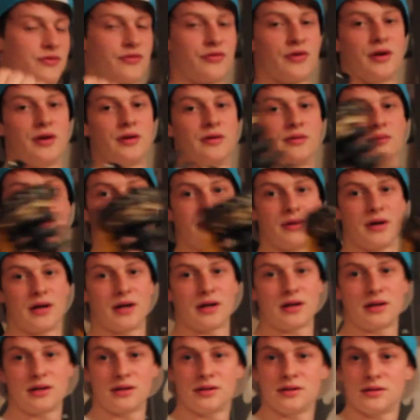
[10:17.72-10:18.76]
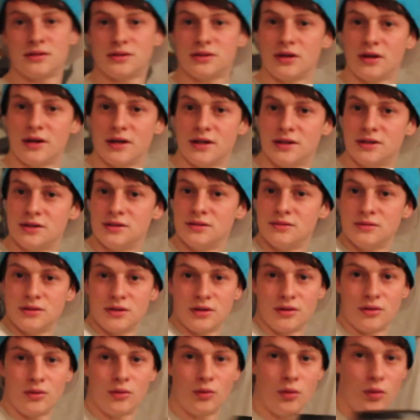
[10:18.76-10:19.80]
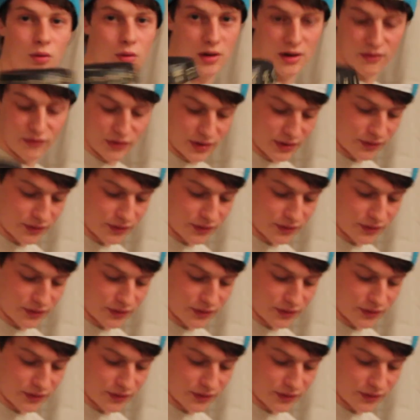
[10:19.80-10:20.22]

front, back, sides, you know, every